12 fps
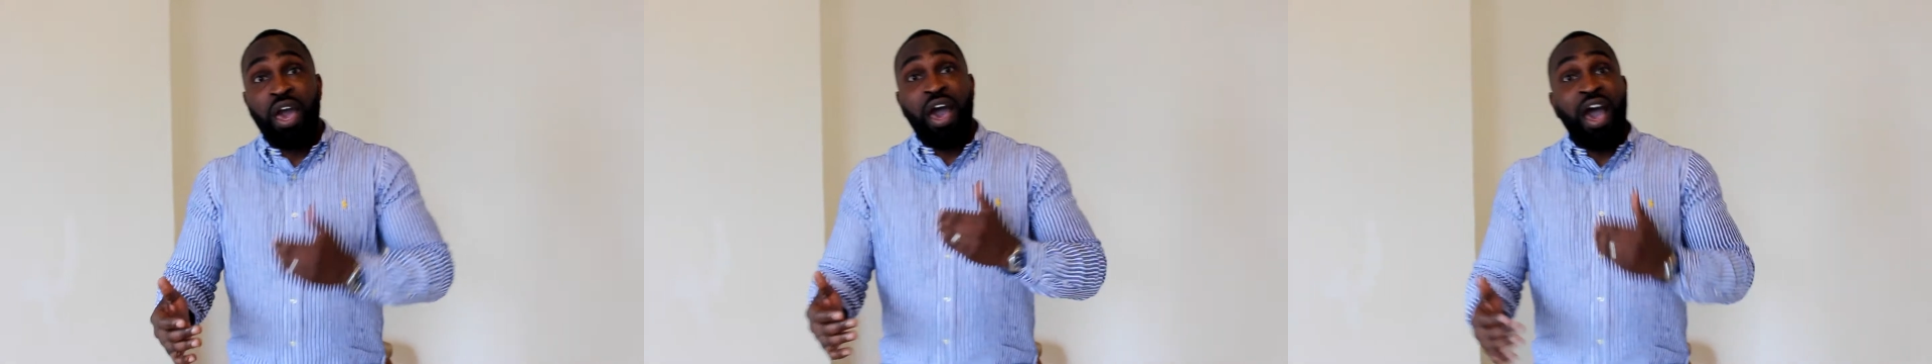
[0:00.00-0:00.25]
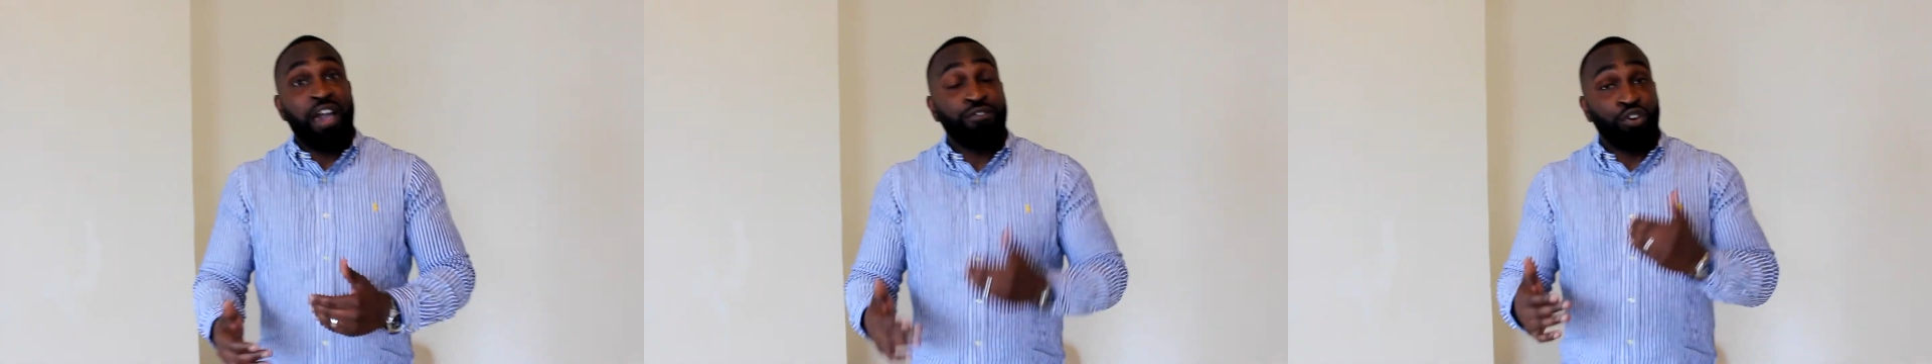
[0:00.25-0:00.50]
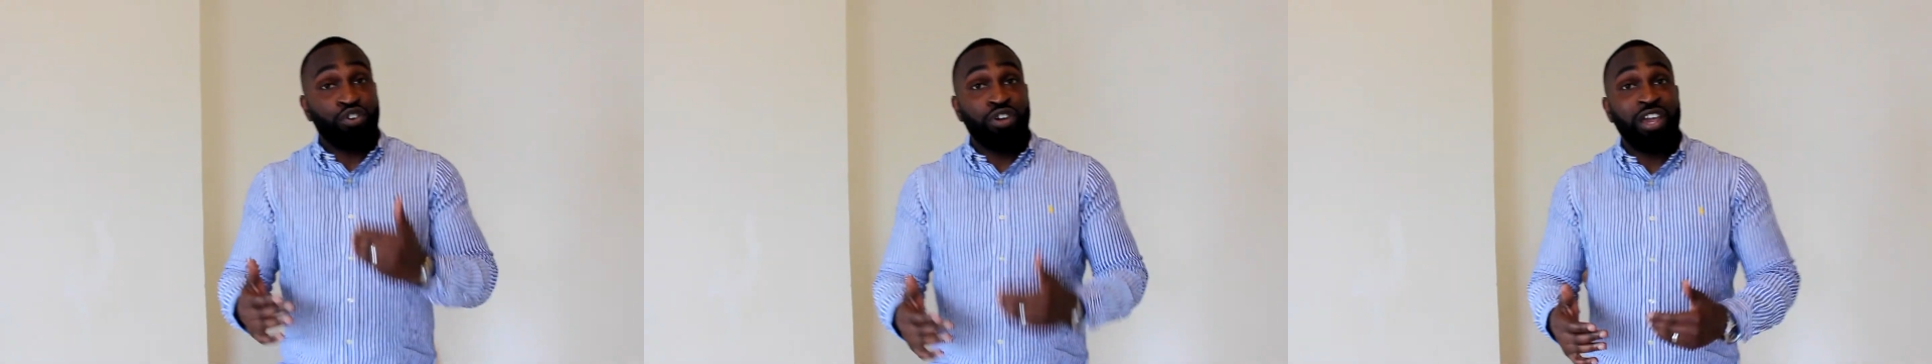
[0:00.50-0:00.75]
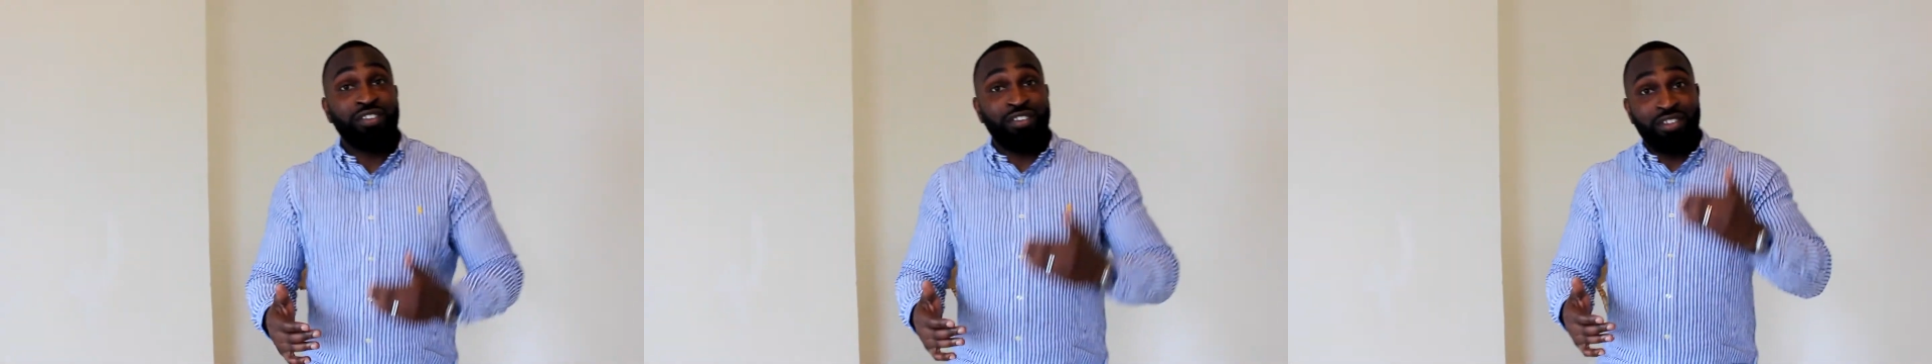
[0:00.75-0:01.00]
I've
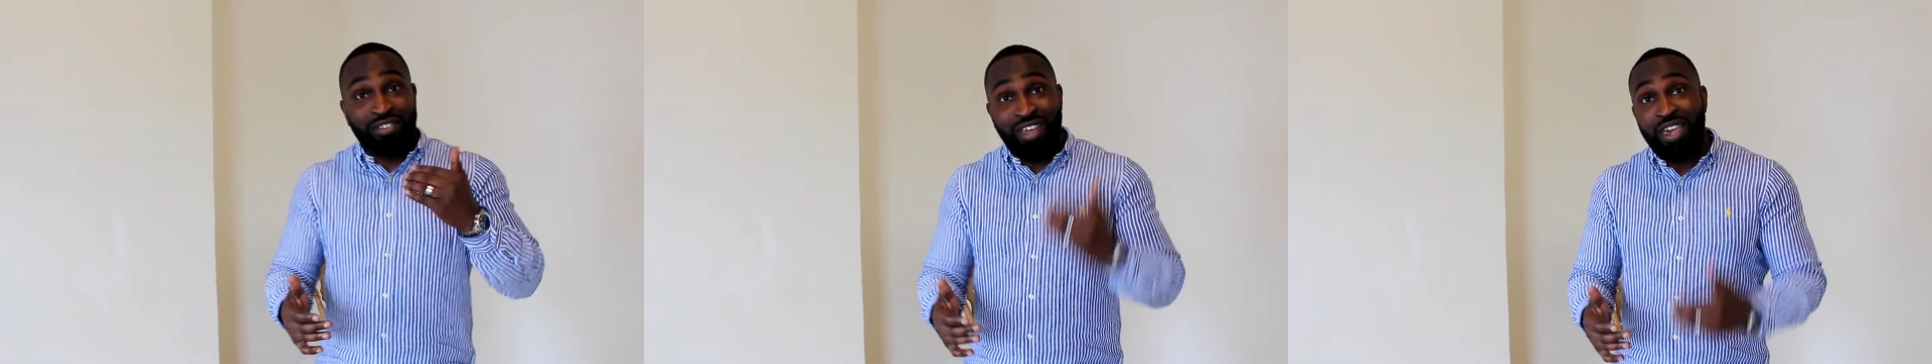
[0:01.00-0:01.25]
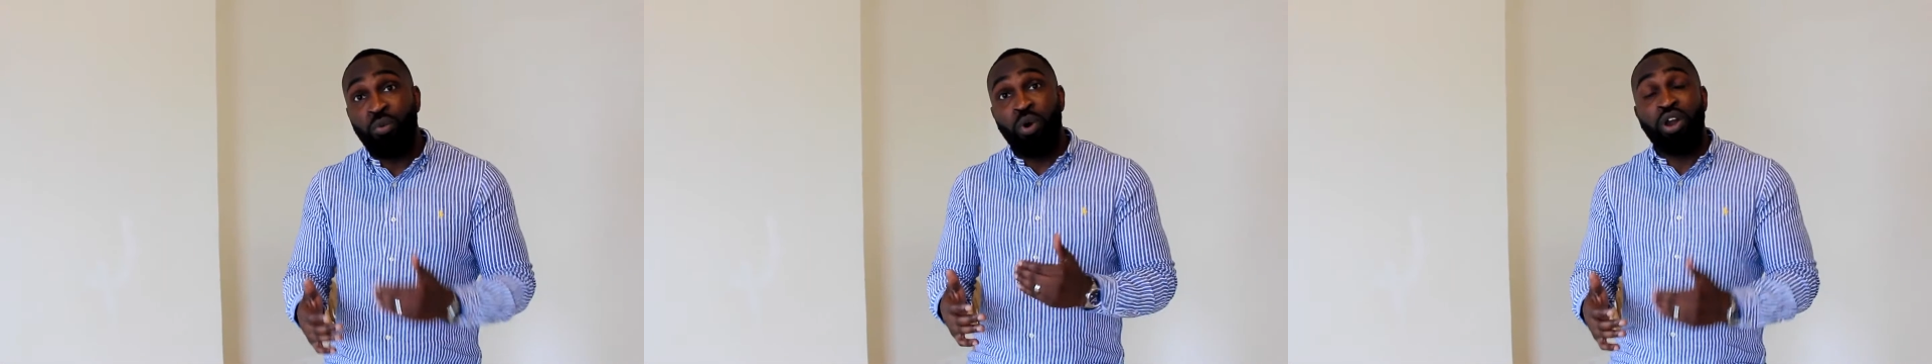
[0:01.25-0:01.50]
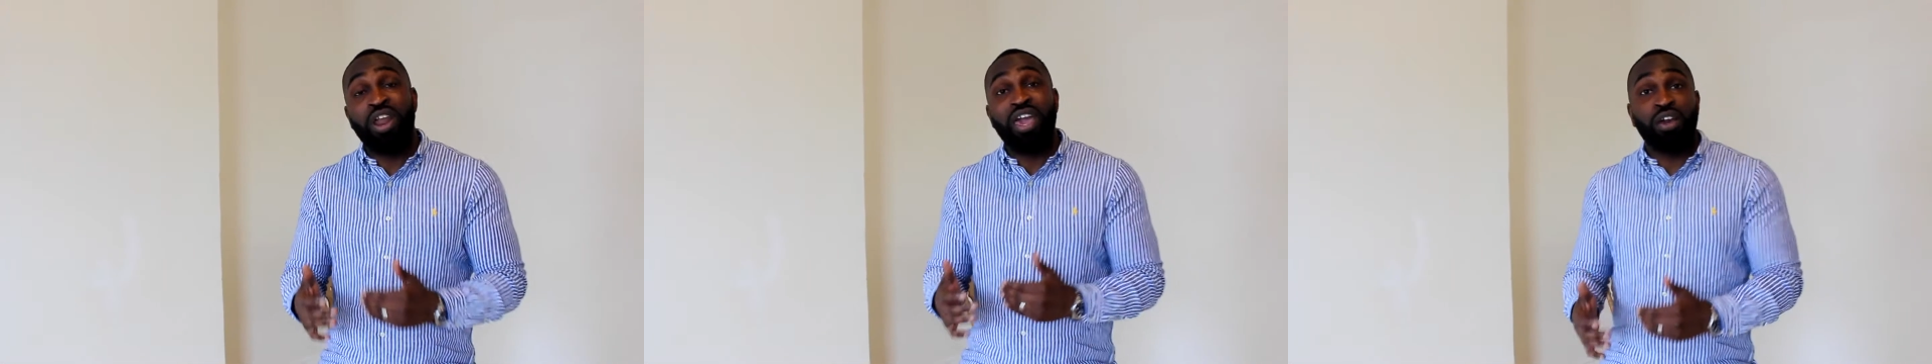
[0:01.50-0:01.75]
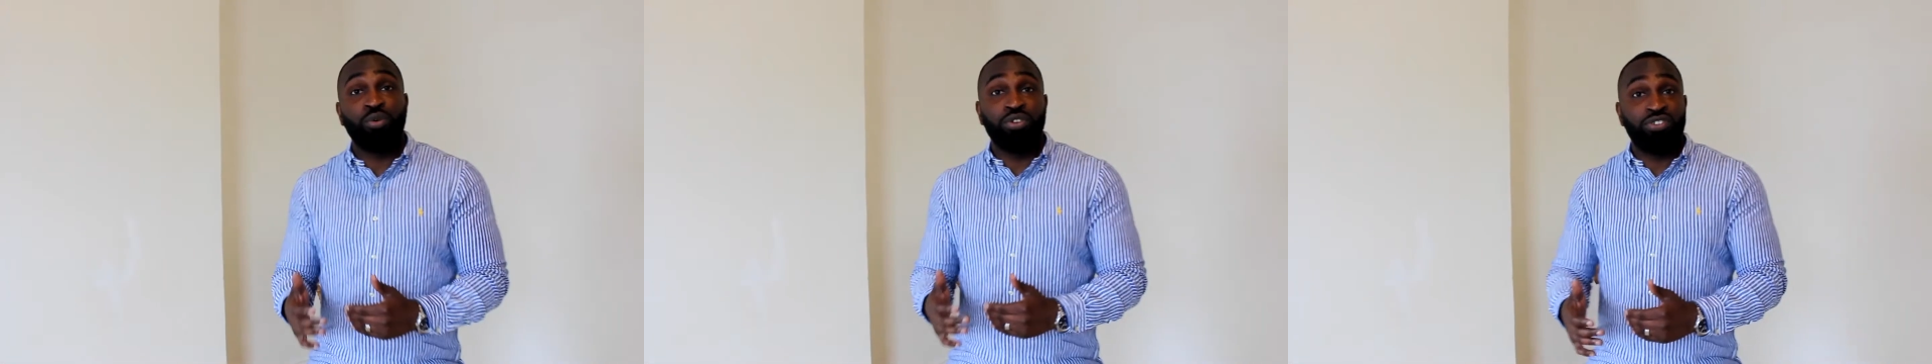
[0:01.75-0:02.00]
created day one
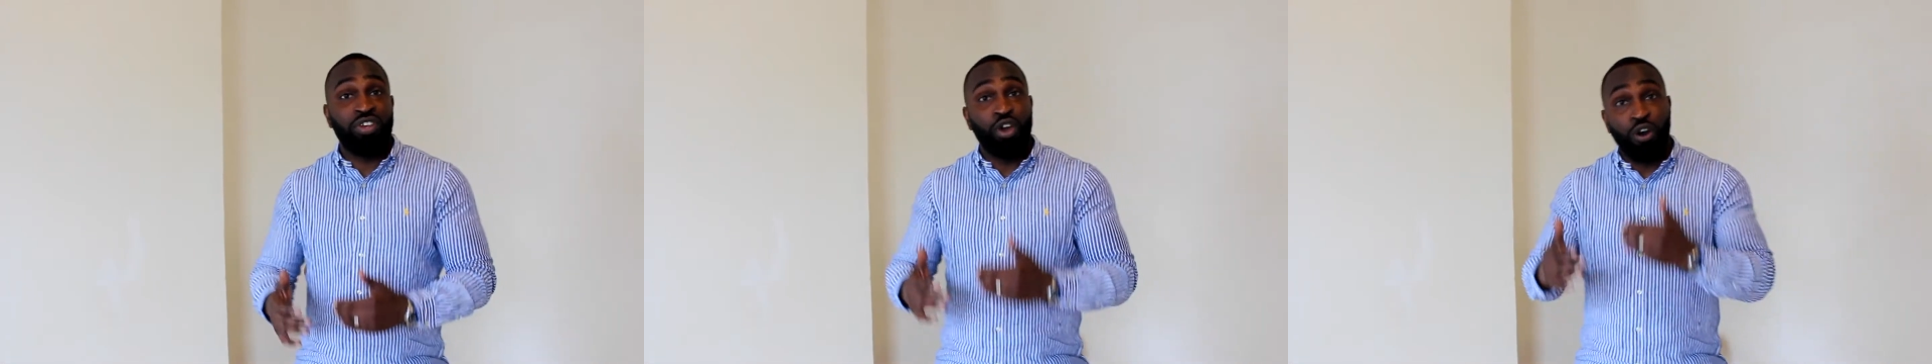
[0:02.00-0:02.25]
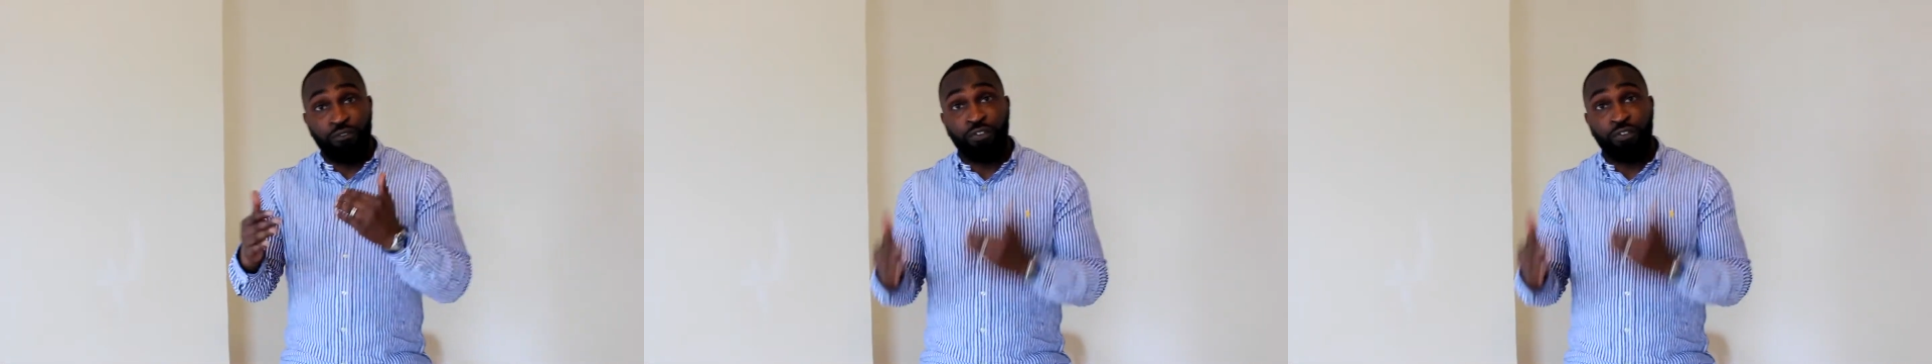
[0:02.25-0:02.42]
equity of